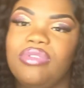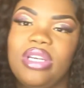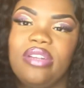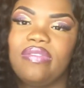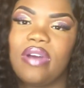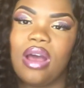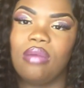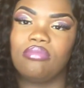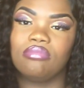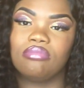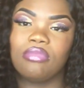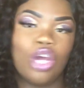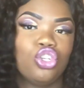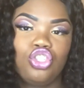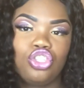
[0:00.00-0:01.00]
read, fam.
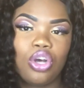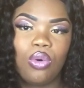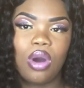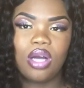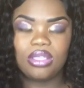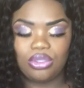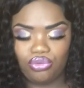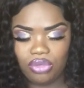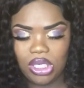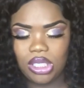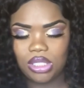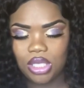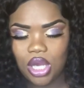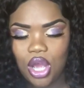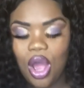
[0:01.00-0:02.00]
So hard to read.